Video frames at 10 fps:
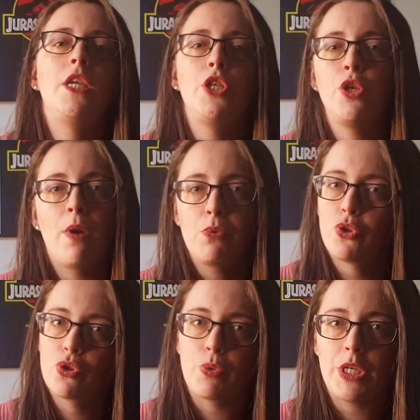He knew I would
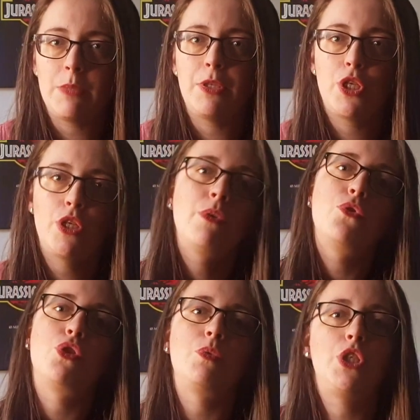just want it to be the two
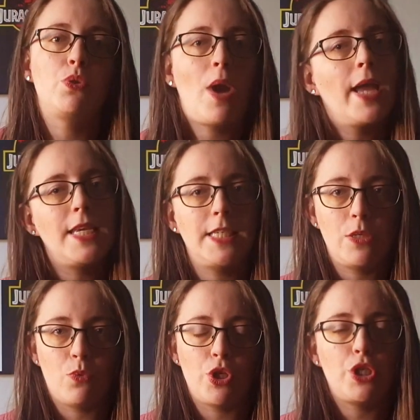of us, which is why he
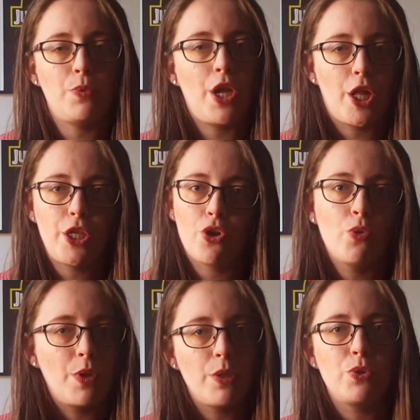didn't want to do it earlier
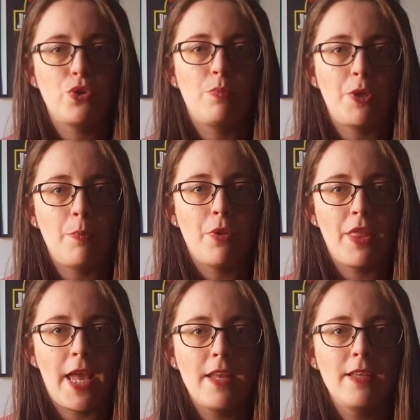on when there was other people
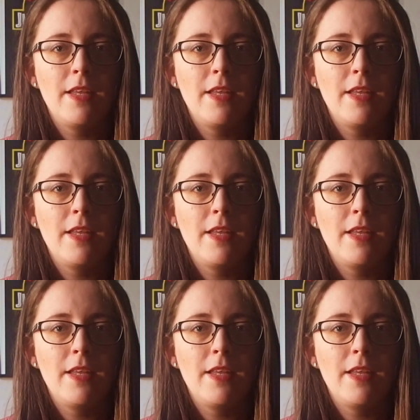there.